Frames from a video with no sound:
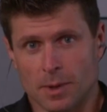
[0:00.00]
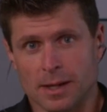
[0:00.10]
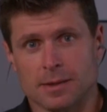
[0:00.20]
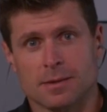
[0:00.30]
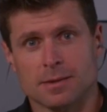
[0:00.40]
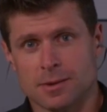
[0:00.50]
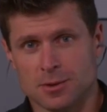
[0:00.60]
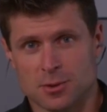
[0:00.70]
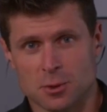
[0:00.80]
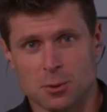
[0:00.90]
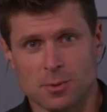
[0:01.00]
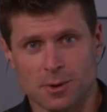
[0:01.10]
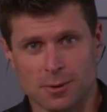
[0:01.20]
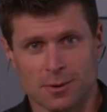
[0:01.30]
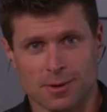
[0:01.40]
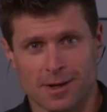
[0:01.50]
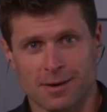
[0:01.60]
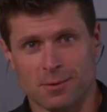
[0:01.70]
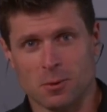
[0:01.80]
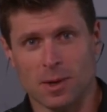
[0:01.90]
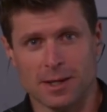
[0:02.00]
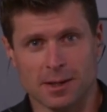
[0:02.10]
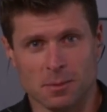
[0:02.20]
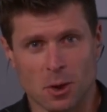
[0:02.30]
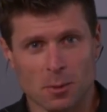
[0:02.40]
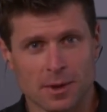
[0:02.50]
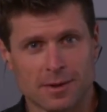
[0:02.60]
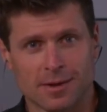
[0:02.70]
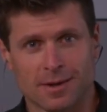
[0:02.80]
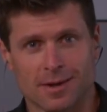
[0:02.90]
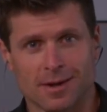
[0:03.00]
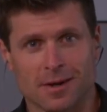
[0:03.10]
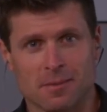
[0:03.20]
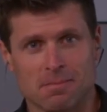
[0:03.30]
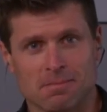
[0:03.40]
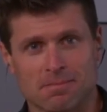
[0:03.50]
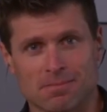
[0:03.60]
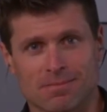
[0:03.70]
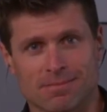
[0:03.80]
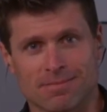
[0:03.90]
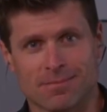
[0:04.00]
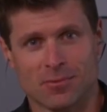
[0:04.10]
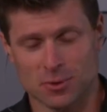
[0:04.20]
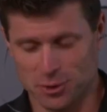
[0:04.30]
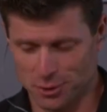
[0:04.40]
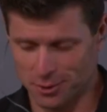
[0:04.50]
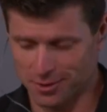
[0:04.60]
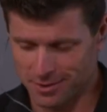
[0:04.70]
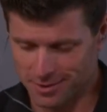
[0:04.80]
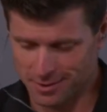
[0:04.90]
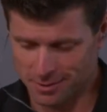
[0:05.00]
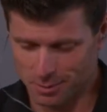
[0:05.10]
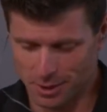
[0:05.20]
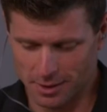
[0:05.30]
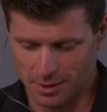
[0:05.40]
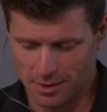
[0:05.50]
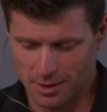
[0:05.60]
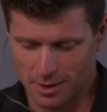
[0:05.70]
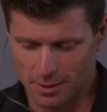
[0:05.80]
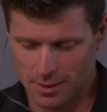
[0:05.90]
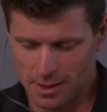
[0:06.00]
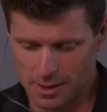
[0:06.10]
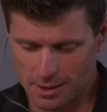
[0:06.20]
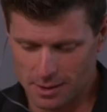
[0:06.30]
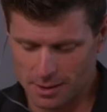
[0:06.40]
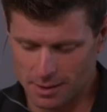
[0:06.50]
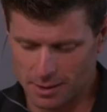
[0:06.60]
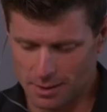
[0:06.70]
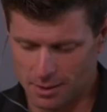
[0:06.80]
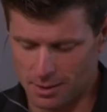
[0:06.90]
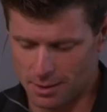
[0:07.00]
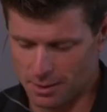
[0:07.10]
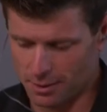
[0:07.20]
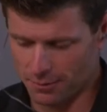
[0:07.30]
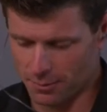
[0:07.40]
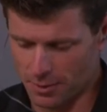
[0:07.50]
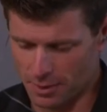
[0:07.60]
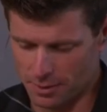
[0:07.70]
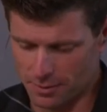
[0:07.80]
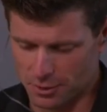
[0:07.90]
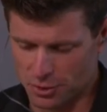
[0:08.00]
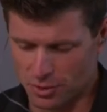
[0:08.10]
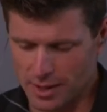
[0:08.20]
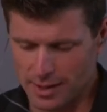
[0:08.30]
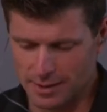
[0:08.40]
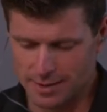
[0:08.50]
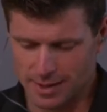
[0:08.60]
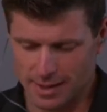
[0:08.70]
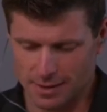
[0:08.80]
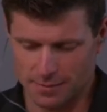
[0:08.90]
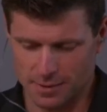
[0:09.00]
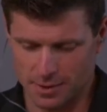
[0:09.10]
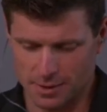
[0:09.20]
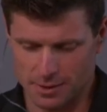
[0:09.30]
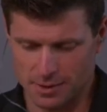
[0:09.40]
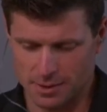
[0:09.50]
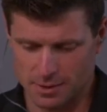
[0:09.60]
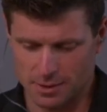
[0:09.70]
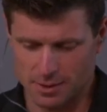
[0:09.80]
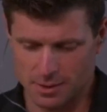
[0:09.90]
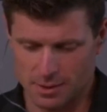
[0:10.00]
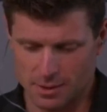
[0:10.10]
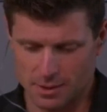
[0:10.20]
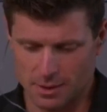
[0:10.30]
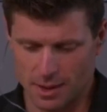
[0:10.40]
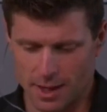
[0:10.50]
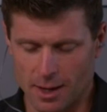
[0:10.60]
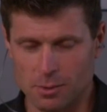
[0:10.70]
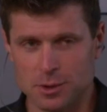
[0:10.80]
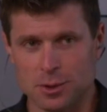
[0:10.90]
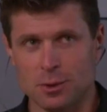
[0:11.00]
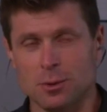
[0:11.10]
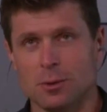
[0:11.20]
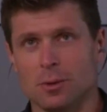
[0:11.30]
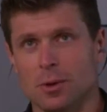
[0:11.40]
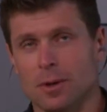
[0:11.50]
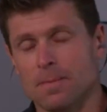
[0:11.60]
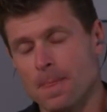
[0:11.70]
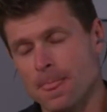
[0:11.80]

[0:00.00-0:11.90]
might consume your every waking moment, um, for sure. But the you know from the the trading side of this, how would you